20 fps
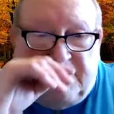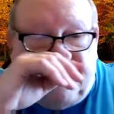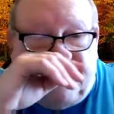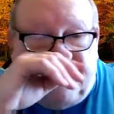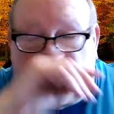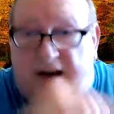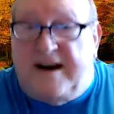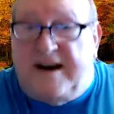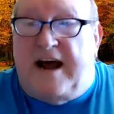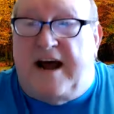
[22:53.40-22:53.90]

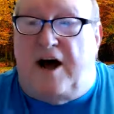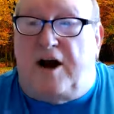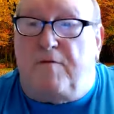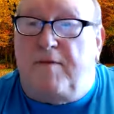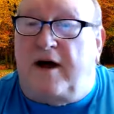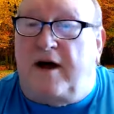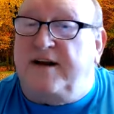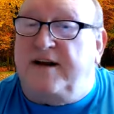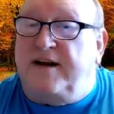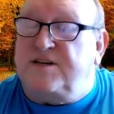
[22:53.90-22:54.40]
find out
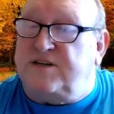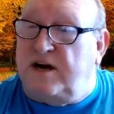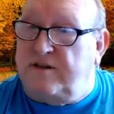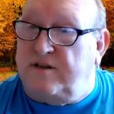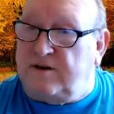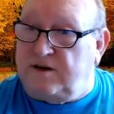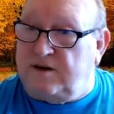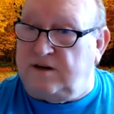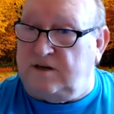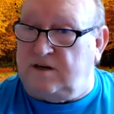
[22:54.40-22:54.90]
about each
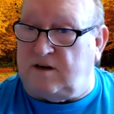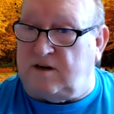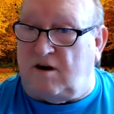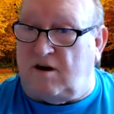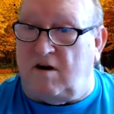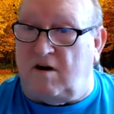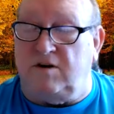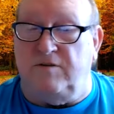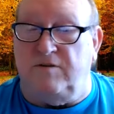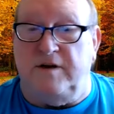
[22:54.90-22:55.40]
other, to
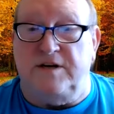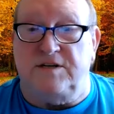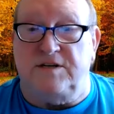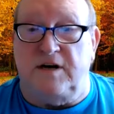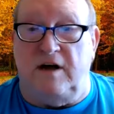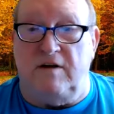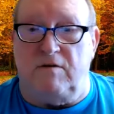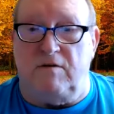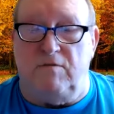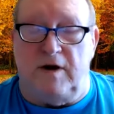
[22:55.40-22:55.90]
talk to each
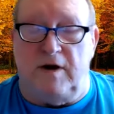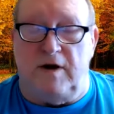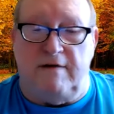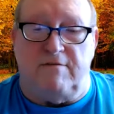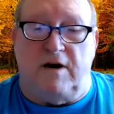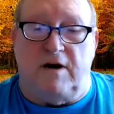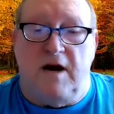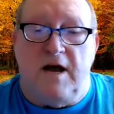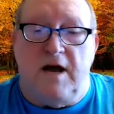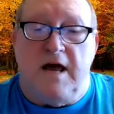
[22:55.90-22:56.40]
other,
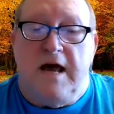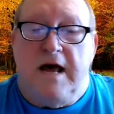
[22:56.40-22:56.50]
whatever.